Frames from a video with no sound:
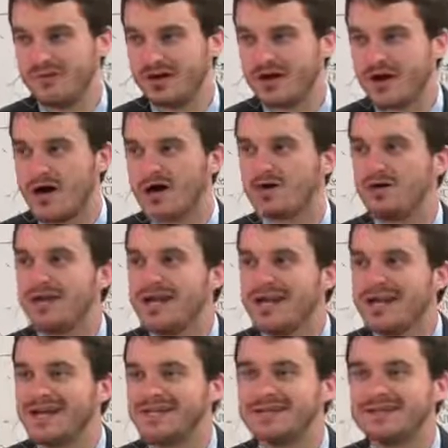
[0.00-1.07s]
but concrete
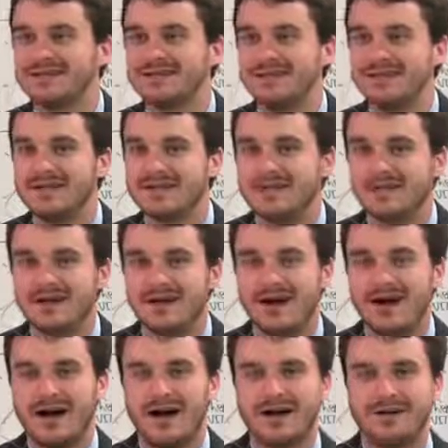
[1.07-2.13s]
in its,
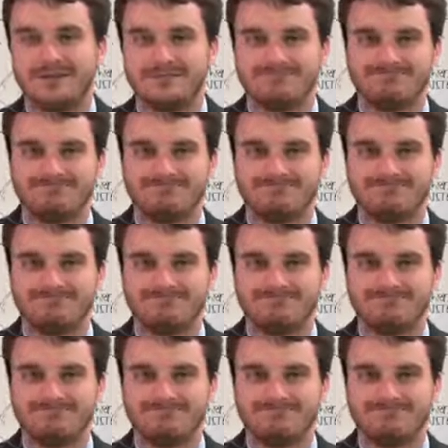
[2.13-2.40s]
what